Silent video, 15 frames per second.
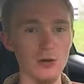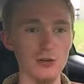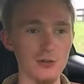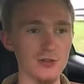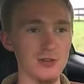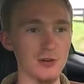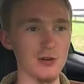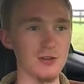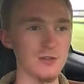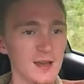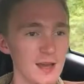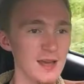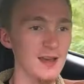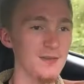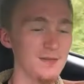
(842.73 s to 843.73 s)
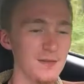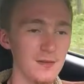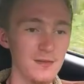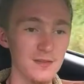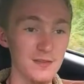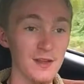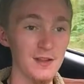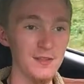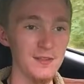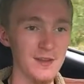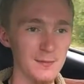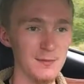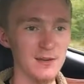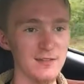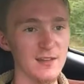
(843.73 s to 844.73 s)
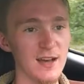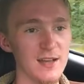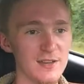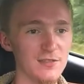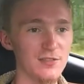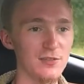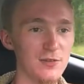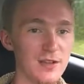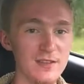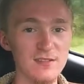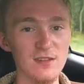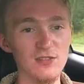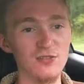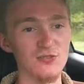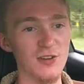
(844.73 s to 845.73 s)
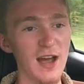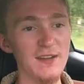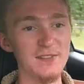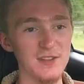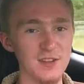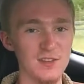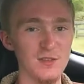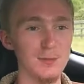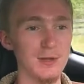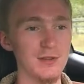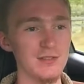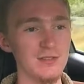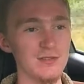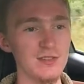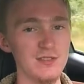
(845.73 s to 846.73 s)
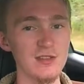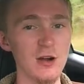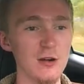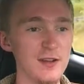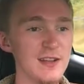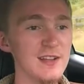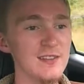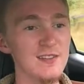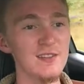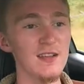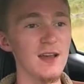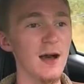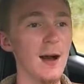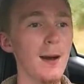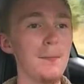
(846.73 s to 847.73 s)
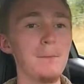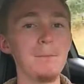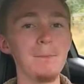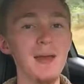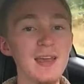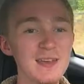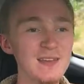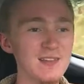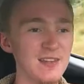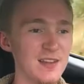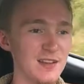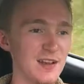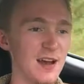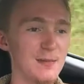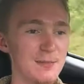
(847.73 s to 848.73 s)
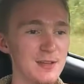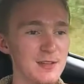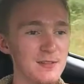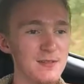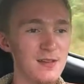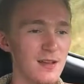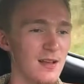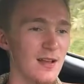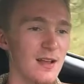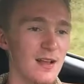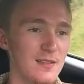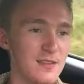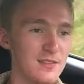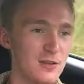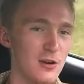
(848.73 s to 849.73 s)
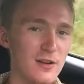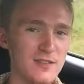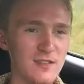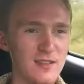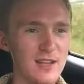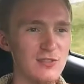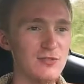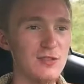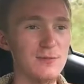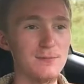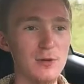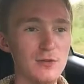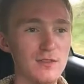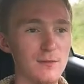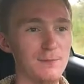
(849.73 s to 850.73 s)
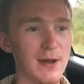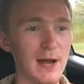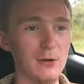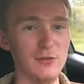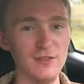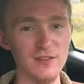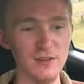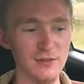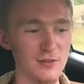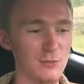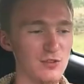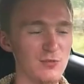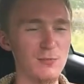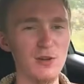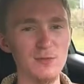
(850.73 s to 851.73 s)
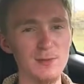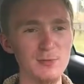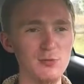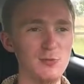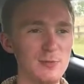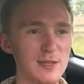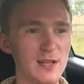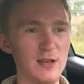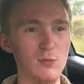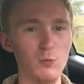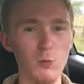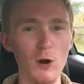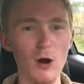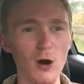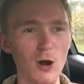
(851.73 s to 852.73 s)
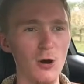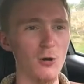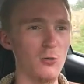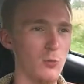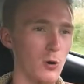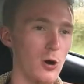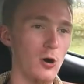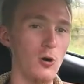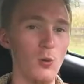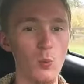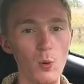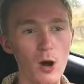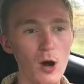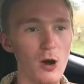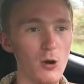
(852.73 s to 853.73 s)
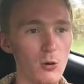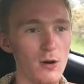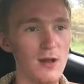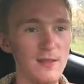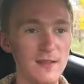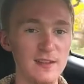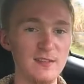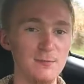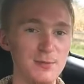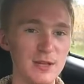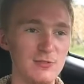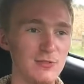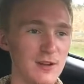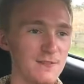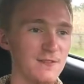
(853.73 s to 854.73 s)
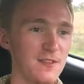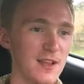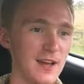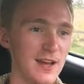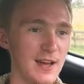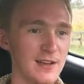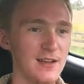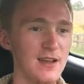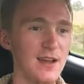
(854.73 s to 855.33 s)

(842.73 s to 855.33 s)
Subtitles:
you're doing. And another thing I'm going to tie into is the driving experience of this car. It's amazing. I mean, this car has electrically boosted power steering, which most people would be like, whoa, whoa, whoa, that's a big red flag.